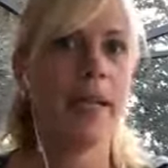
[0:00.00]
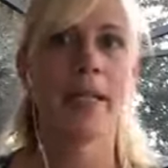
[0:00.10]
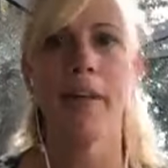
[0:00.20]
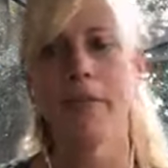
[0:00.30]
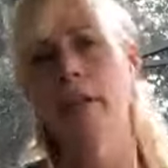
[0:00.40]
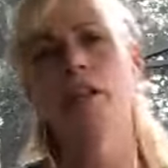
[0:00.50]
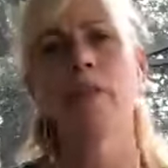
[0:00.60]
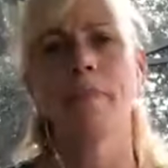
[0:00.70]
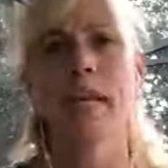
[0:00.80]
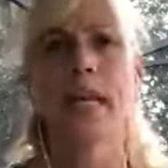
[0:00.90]
It definitely
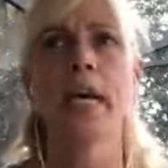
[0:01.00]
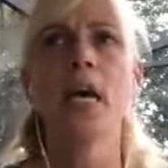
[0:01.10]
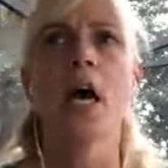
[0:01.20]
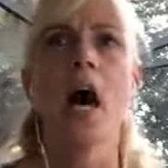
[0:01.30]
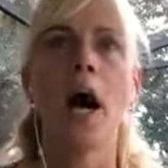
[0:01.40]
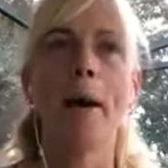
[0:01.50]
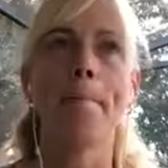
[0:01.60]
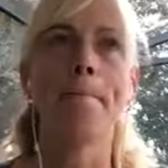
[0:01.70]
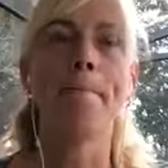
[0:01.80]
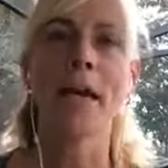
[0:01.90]
should be
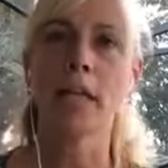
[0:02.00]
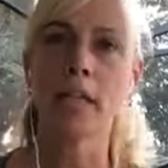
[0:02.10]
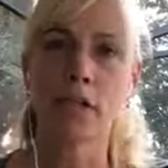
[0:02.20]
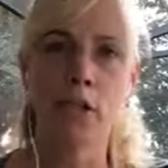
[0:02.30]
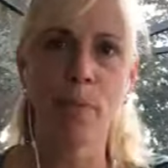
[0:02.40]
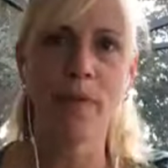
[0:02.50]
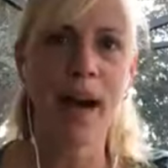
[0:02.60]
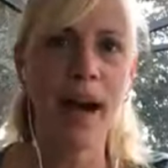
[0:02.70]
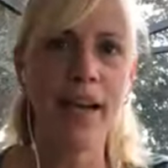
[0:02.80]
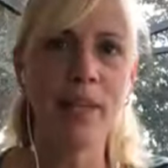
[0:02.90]
medically
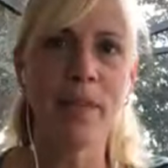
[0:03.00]
supervised,